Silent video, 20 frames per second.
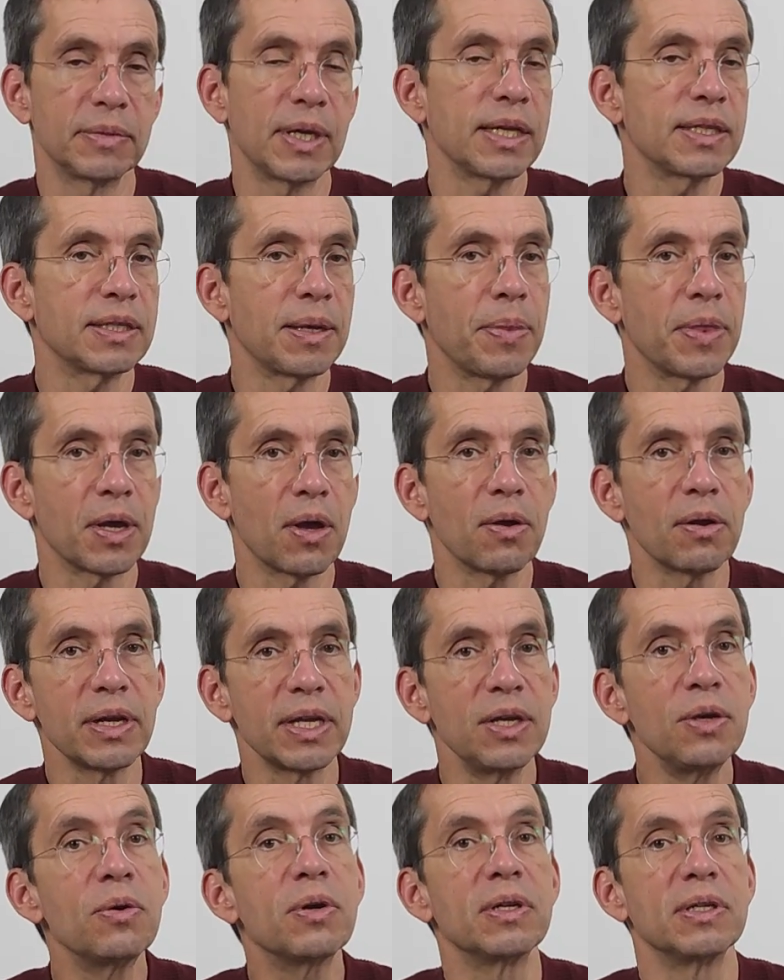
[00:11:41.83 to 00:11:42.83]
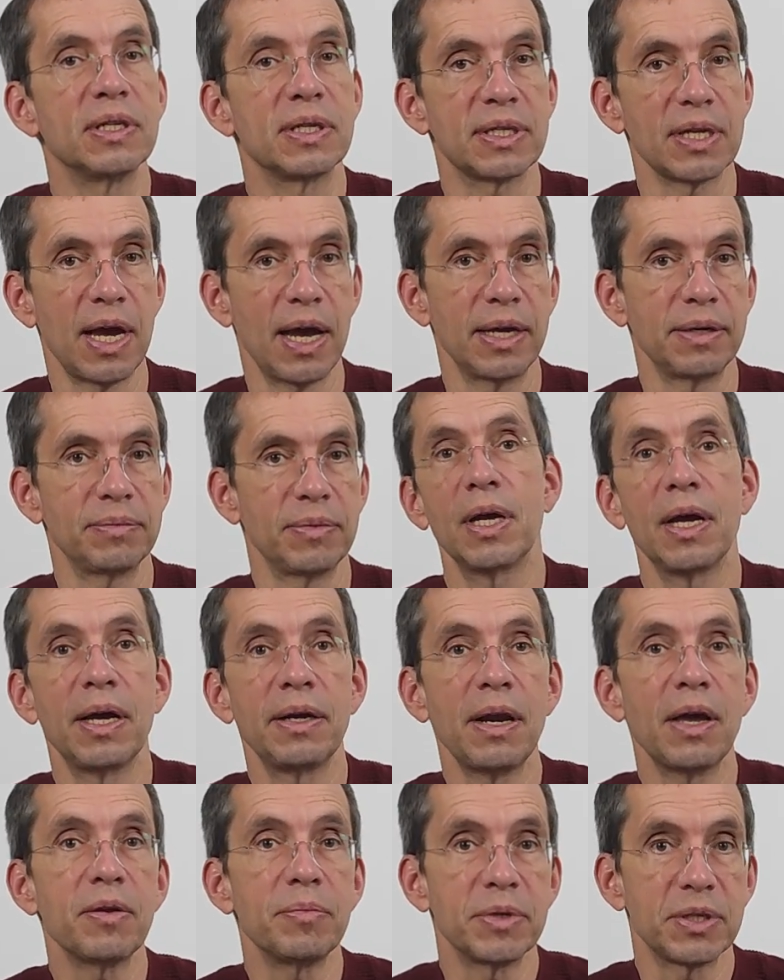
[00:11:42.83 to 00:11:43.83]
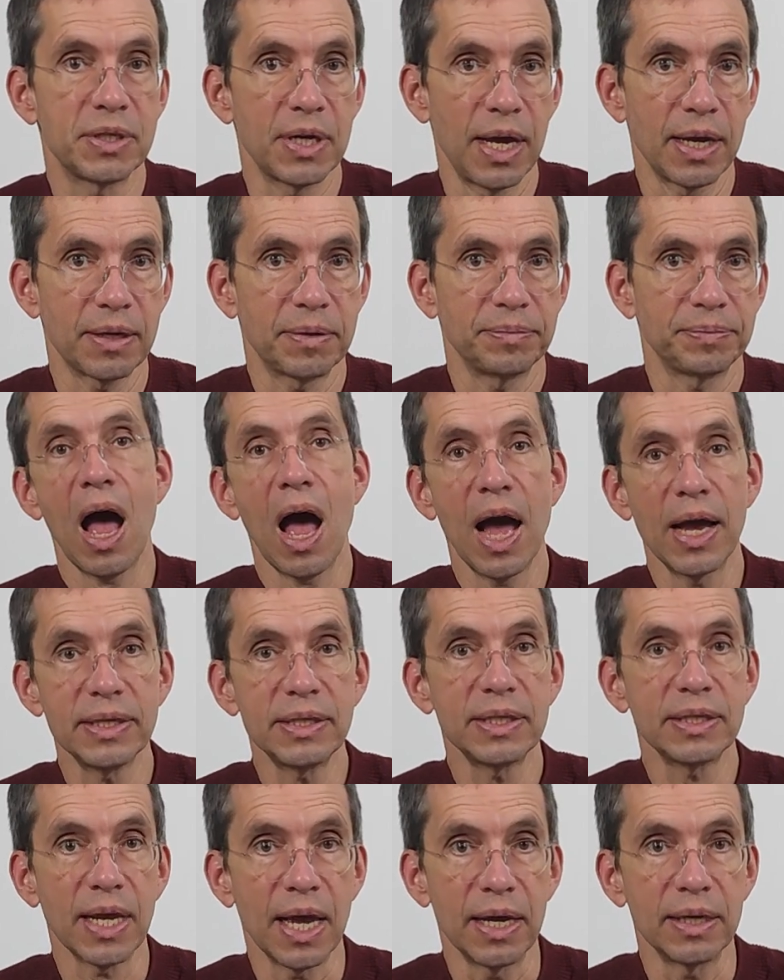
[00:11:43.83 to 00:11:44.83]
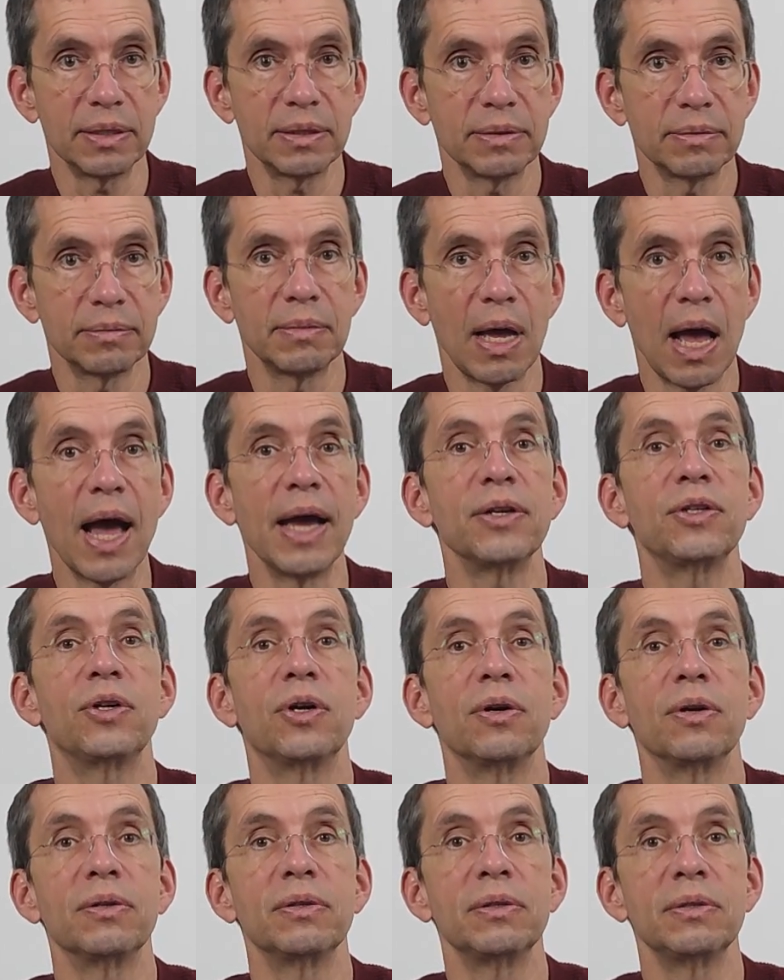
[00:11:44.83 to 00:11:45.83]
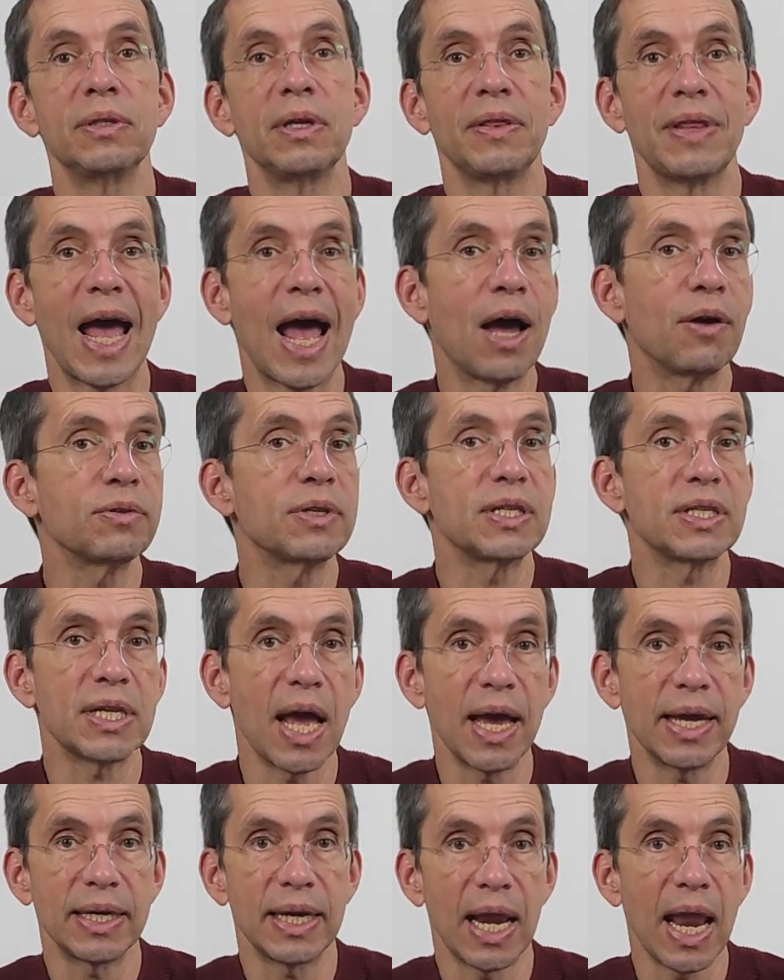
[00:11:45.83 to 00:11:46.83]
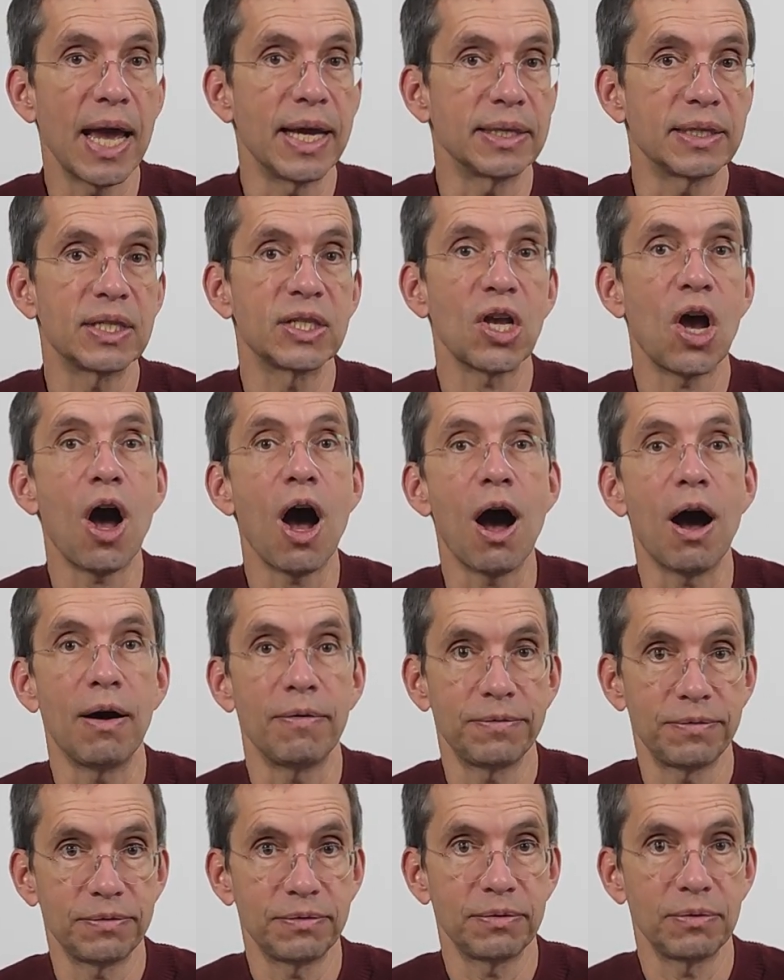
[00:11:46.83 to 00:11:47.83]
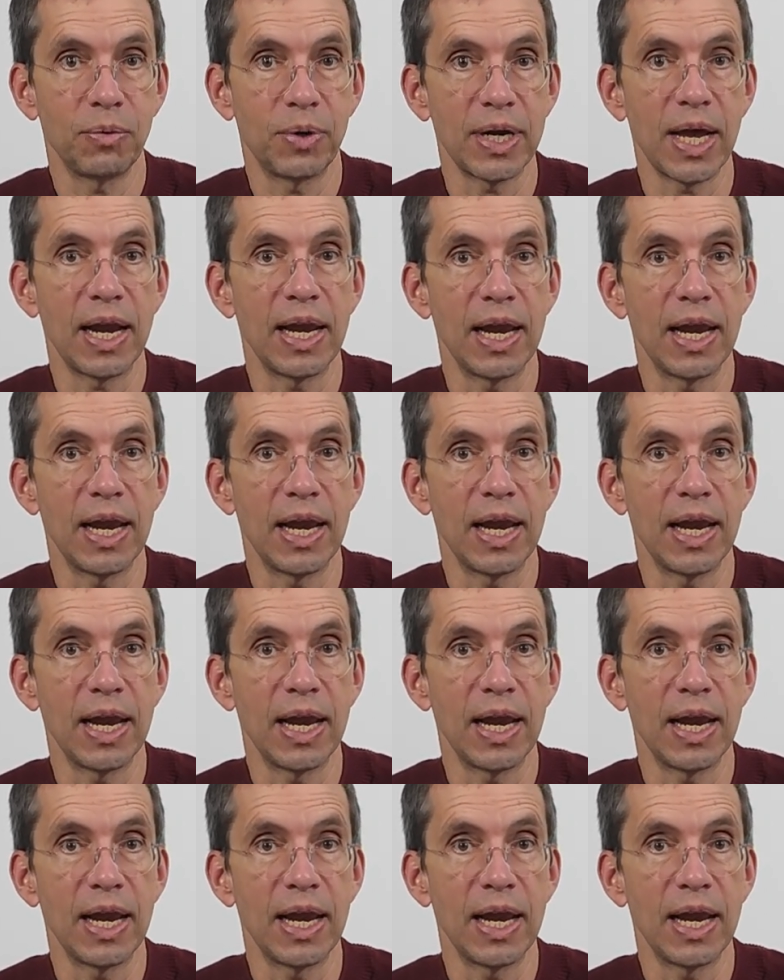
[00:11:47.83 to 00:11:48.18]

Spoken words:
That's something only you can decide. Another mistake. I said I turned the outside lights off when I